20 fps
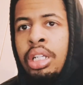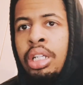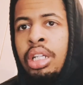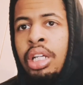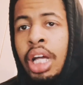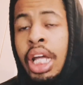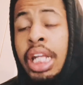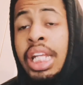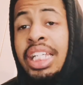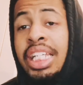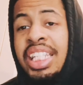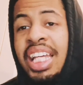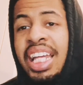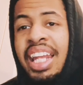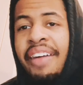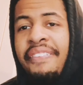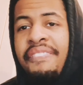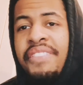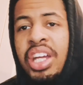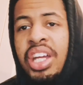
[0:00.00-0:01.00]
in this
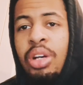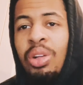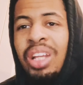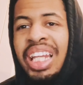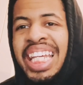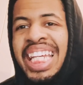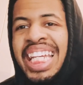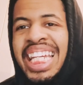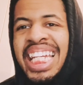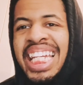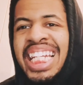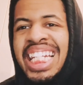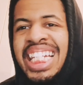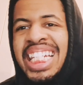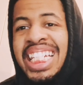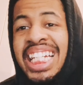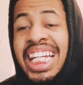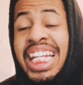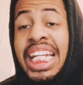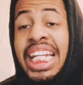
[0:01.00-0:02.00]
NFL league,
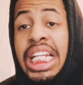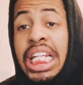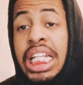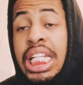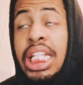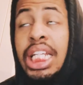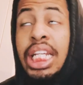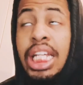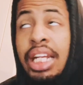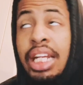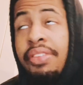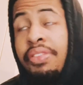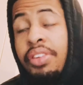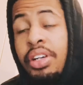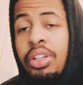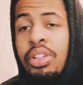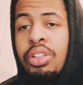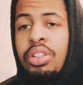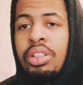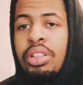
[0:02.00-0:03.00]
in the
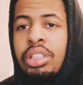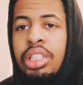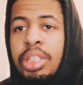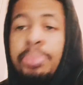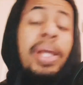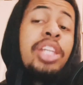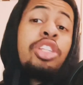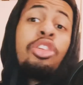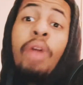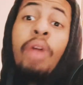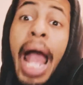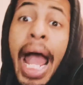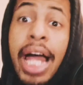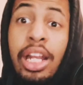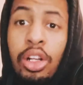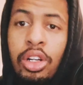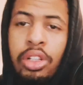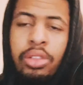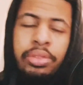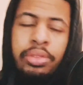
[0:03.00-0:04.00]
NFL. Spencer
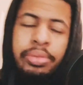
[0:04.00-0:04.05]
Rattler.